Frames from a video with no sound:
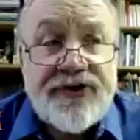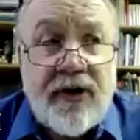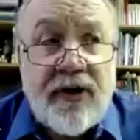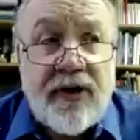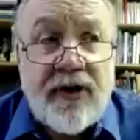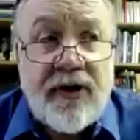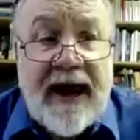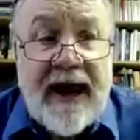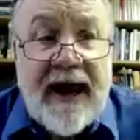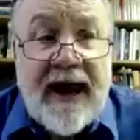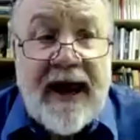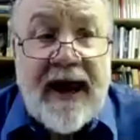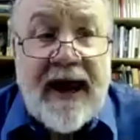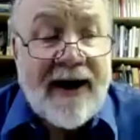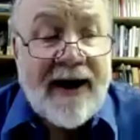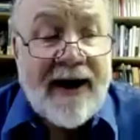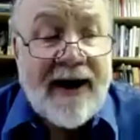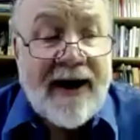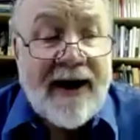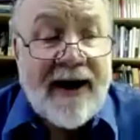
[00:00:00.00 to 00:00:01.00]
And by
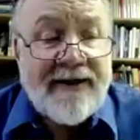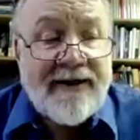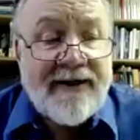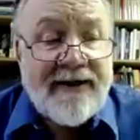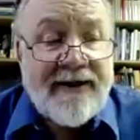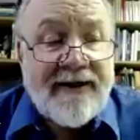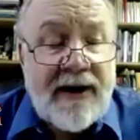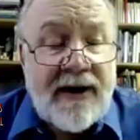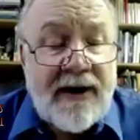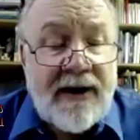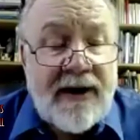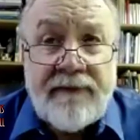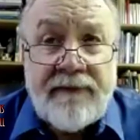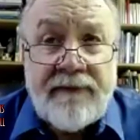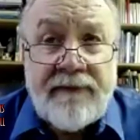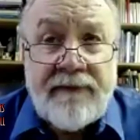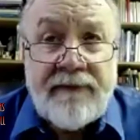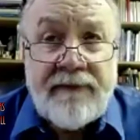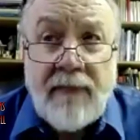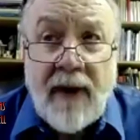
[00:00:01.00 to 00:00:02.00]
that they mean
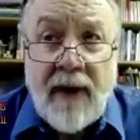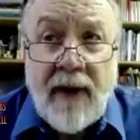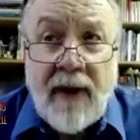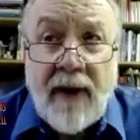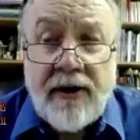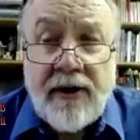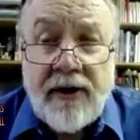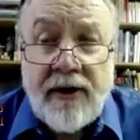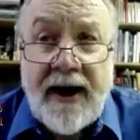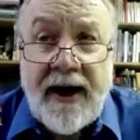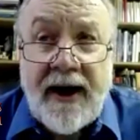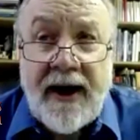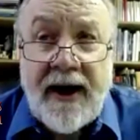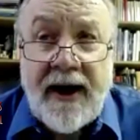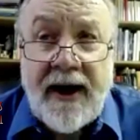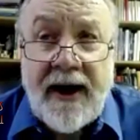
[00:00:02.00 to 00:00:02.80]
Meyer and